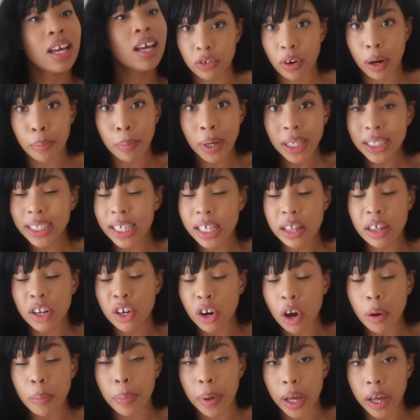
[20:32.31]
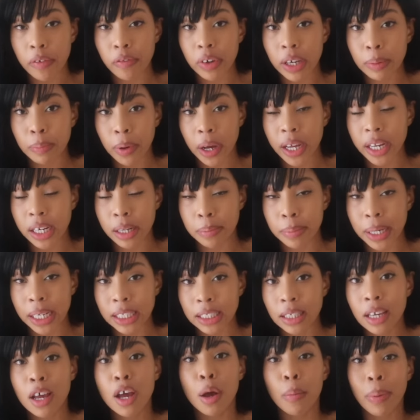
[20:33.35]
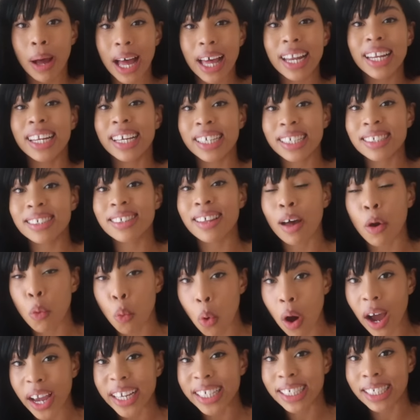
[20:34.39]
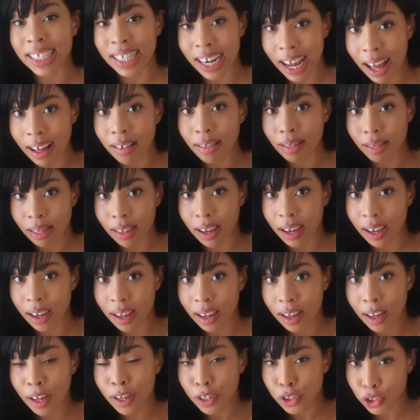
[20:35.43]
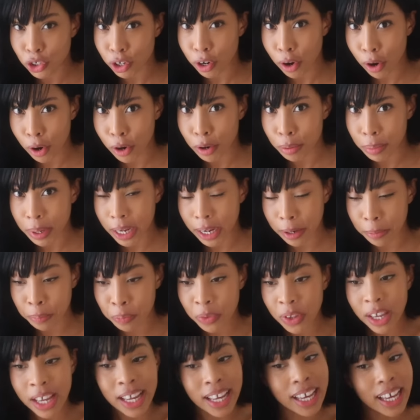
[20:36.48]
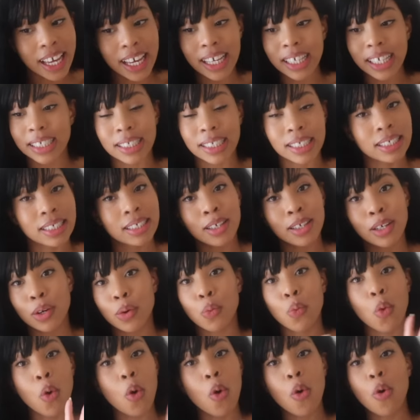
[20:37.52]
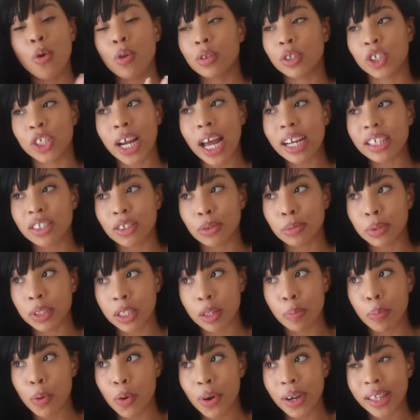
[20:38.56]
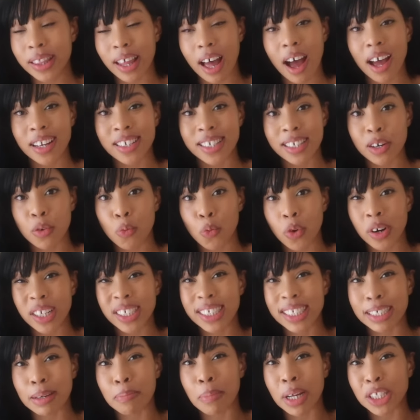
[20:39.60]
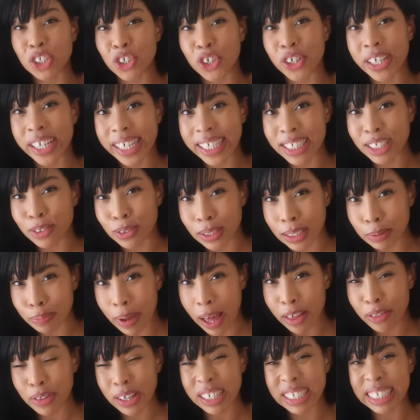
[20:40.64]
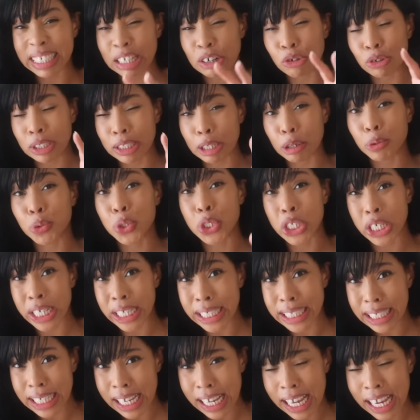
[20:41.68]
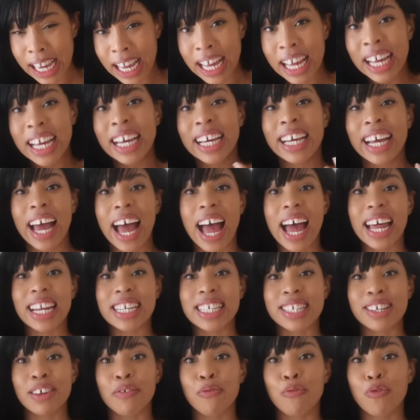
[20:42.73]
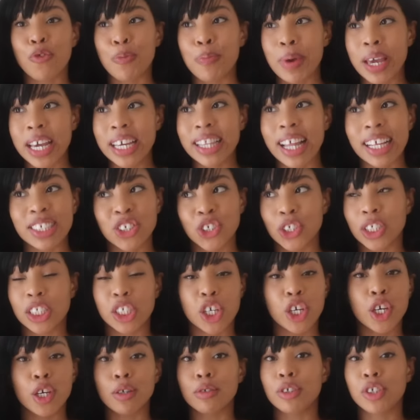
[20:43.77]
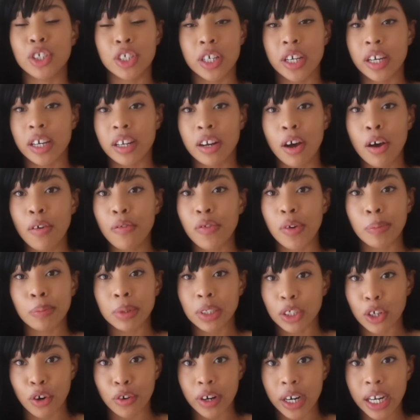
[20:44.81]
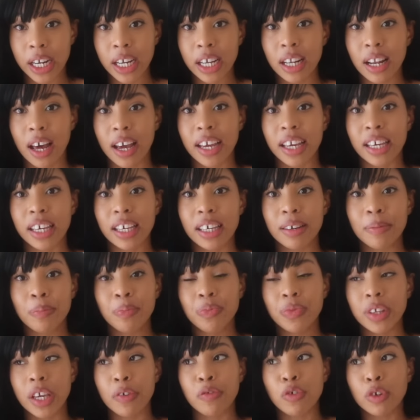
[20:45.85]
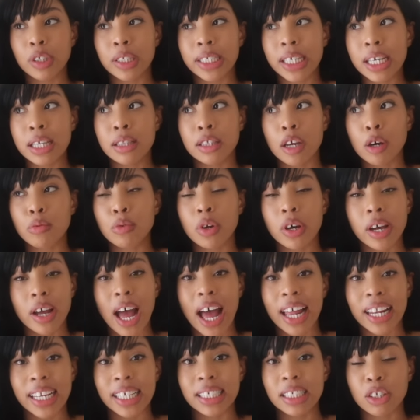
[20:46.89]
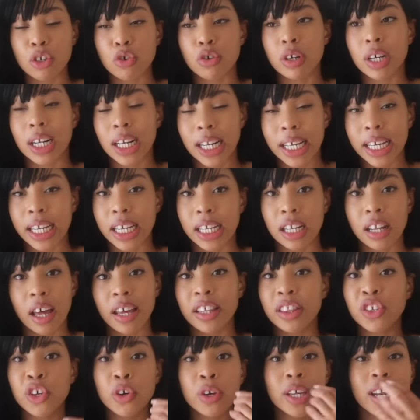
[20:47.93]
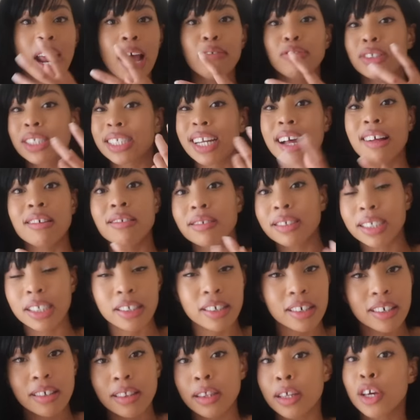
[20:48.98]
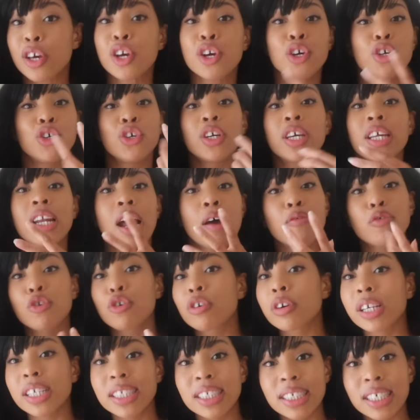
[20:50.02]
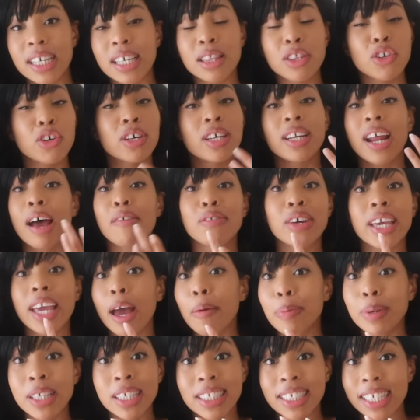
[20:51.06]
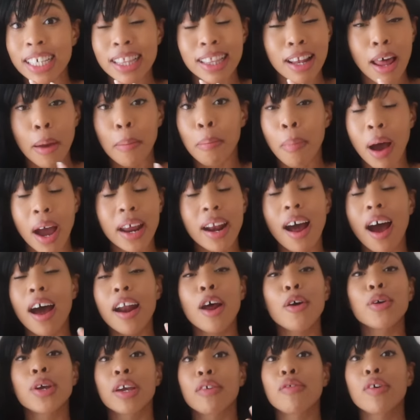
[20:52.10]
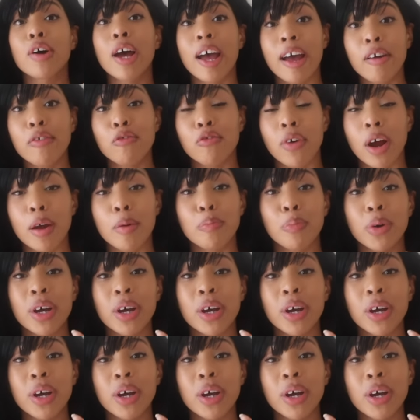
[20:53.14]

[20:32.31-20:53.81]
Right, my teeth are not perfect by any means, but at least they're white and healthy. Do you know what I mean? His were all jacked up to the point that I didn't want to stick my tongue into his mouth because it looked so dirty. And for me, that's just a huge turn off. I'm sorry. Like, if your teeth don't at least look clean, like you can have snaggle tooth, you can have crooked teeth, you can have a gap in your teeth like mine, I don't give a F, right?